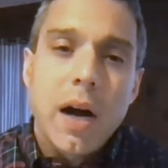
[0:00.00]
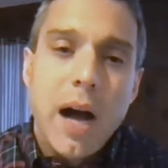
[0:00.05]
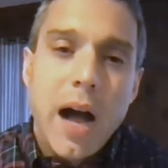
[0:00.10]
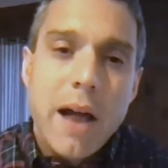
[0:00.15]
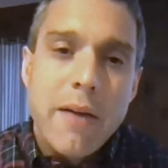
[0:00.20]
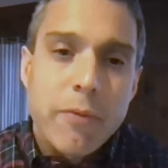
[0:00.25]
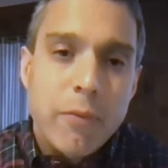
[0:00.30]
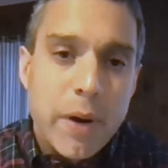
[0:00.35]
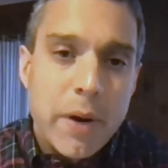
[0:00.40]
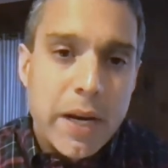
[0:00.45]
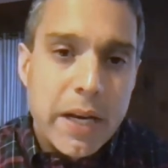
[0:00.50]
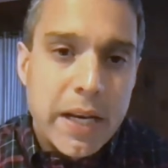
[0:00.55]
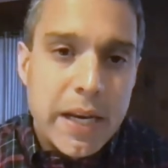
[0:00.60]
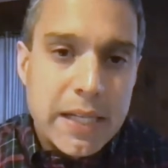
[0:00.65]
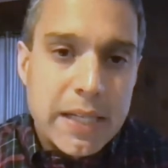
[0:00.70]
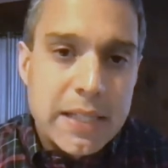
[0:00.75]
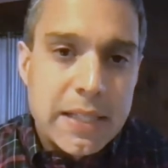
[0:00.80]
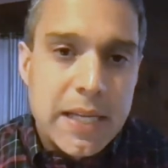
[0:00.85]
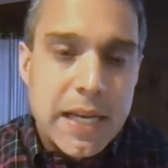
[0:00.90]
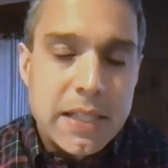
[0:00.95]
I've written
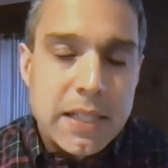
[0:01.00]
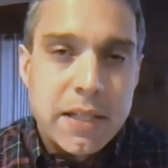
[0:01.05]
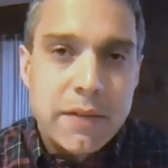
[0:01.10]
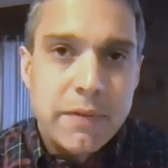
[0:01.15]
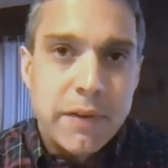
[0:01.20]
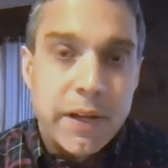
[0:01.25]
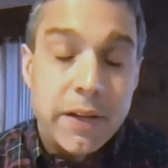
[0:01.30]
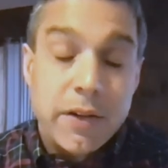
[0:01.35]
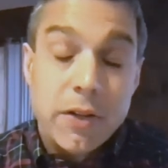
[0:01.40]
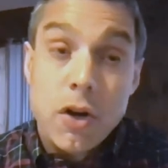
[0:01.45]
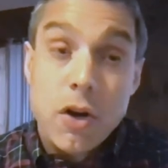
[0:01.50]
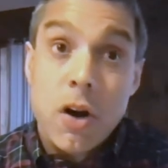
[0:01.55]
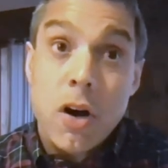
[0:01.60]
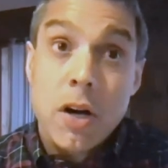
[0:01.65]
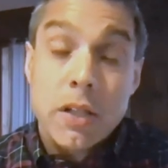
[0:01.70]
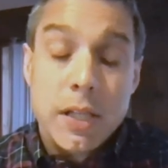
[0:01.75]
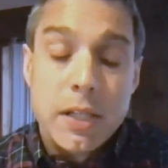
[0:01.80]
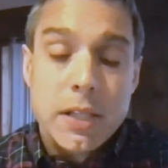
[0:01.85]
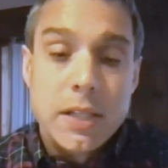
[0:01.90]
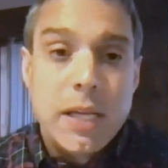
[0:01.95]
extensively and
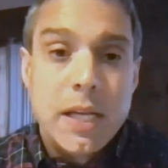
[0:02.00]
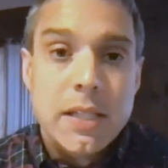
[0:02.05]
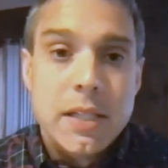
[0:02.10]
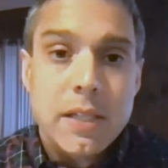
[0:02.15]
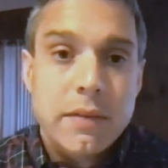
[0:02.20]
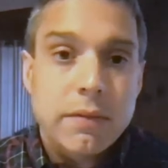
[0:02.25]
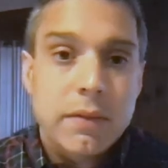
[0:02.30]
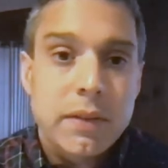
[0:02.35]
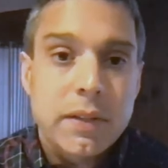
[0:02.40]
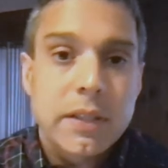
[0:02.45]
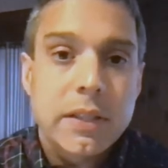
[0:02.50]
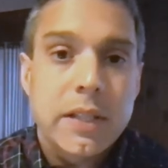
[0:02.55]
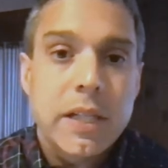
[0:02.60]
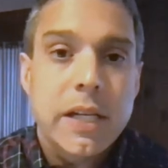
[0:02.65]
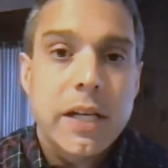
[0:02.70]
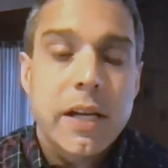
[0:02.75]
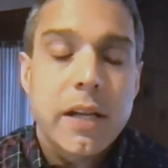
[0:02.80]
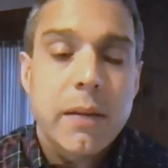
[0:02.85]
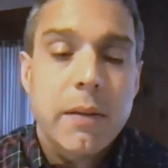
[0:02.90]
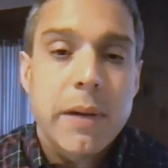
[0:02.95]
talked extensively,
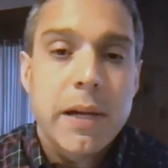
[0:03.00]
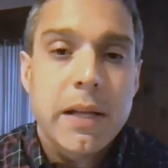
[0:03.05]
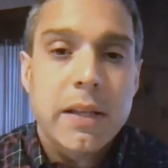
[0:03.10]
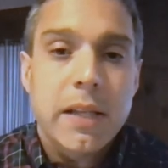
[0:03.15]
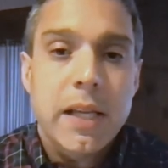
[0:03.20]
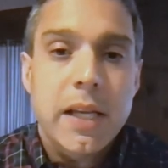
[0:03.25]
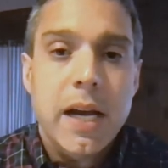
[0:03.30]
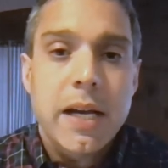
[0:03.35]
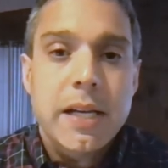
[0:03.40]
Danielle, about the